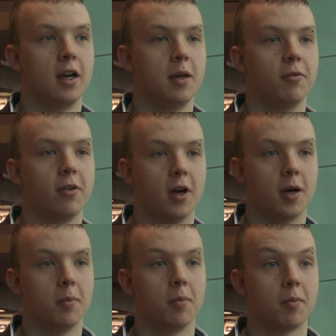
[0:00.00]
I'm
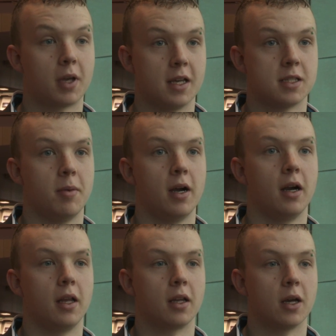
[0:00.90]
from
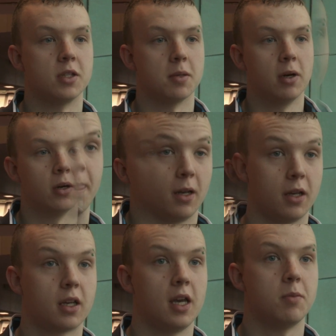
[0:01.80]
Castlebar in County Mayo.
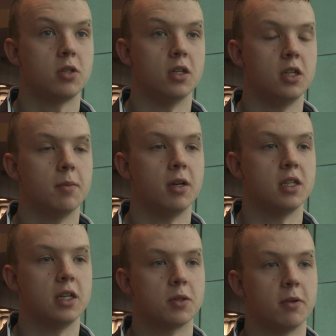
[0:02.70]
I came to
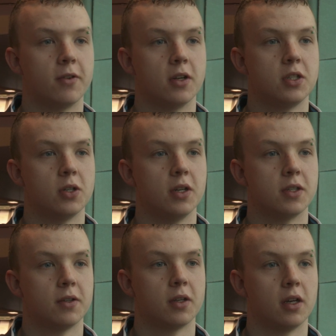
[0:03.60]
GMIT as my first
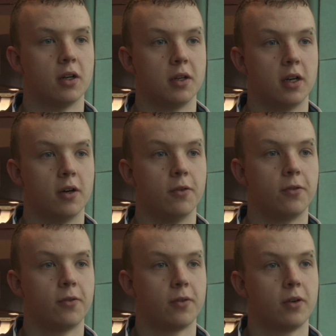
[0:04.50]
choice
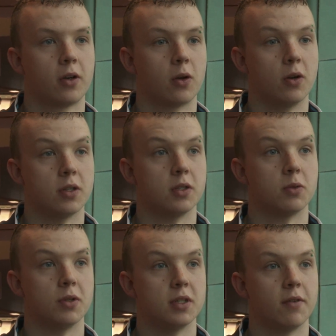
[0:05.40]
of
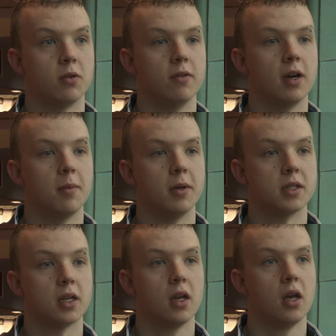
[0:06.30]
courses was software development.